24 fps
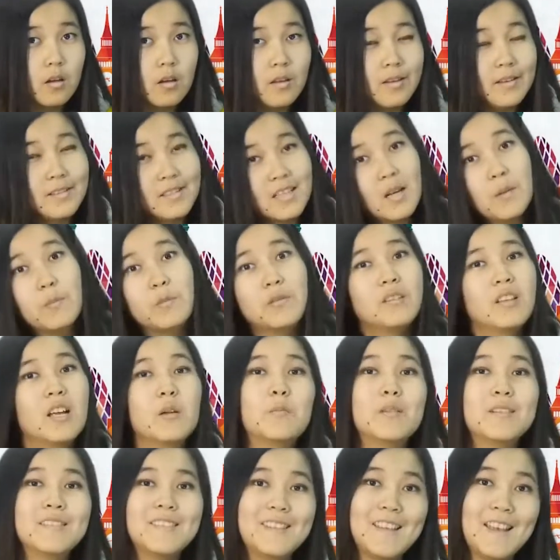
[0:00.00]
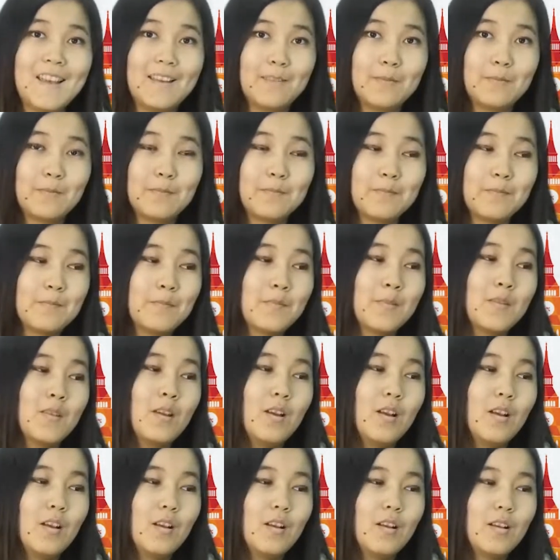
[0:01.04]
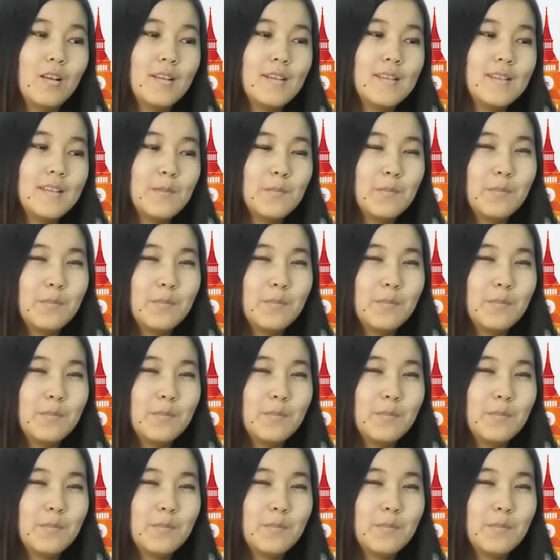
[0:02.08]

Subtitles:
Example number 10. The